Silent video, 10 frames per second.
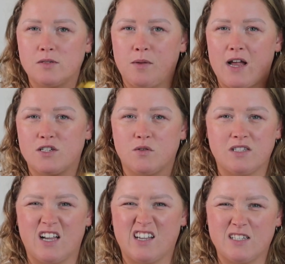Splash, so it's
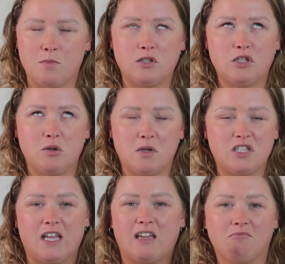not going to smell too
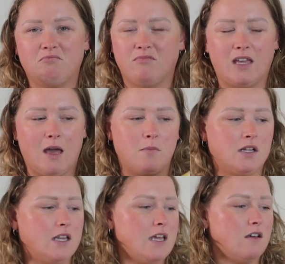much like
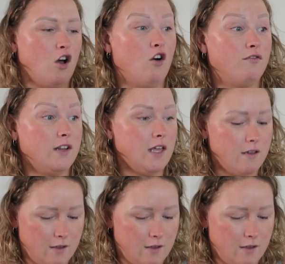chemically, hopefully.